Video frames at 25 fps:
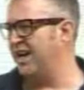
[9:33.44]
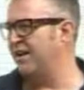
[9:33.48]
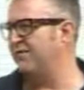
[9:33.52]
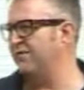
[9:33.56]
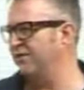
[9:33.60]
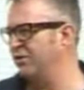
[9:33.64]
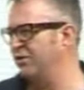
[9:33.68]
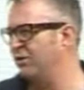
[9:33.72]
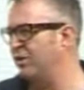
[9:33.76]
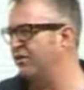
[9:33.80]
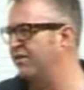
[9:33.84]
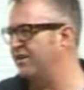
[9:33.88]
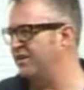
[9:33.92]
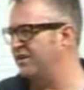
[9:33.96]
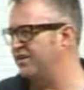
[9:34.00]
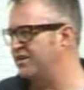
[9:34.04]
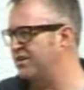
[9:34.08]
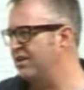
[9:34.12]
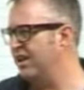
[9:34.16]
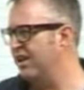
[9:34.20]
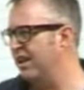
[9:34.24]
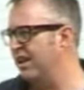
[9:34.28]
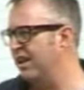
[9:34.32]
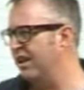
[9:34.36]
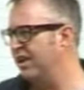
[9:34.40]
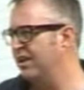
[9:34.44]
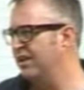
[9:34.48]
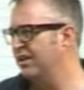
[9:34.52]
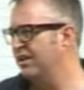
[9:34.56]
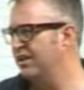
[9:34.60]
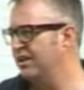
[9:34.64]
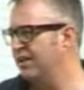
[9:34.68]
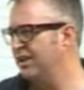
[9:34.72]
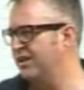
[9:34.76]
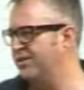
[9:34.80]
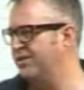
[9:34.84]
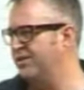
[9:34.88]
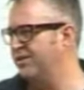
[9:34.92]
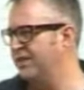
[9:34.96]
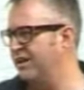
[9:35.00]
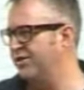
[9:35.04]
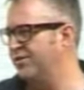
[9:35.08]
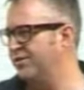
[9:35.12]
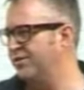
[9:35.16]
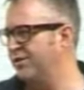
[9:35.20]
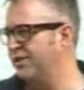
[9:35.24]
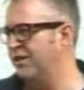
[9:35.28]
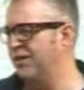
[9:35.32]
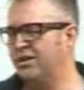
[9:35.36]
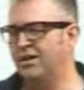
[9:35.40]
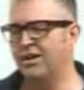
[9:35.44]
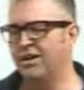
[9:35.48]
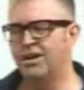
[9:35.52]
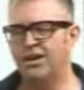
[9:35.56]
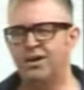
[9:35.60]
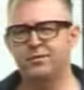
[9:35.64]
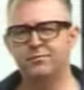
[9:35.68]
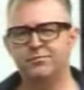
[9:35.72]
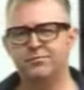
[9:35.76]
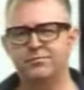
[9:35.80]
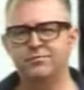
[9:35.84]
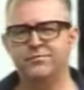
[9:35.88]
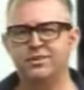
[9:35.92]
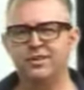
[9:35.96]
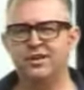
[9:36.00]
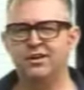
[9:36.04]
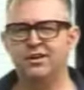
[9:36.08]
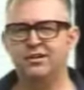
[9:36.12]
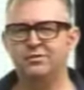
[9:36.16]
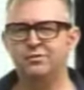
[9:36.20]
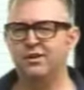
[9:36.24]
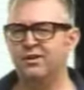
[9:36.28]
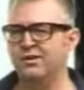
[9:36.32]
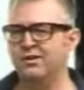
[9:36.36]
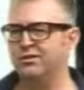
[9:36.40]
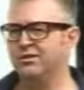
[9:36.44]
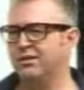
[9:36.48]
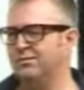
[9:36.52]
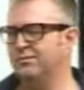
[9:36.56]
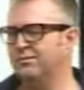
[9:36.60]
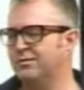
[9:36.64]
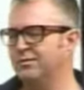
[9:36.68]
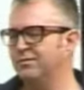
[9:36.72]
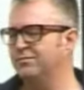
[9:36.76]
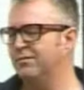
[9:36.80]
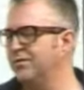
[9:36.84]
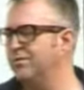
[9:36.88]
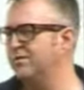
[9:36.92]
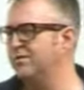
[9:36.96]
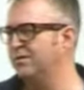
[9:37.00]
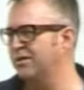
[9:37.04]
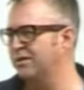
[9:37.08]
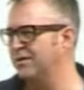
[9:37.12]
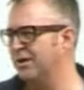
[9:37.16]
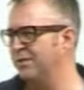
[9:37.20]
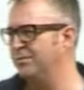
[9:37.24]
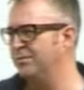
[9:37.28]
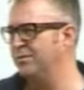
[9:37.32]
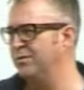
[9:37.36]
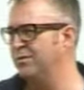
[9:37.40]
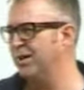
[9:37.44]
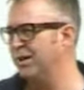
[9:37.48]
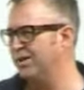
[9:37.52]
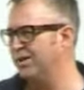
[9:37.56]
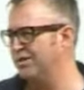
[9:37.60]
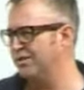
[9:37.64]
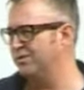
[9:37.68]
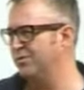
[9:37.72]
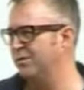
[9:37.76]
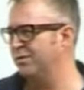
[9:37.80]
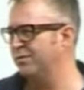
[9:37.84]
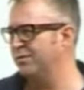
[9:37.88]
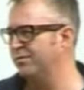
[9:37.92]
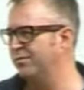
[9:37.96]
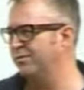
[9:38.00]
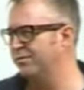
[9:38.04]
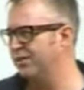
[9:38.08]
have an office here, etc. Well, most of the time you guys are on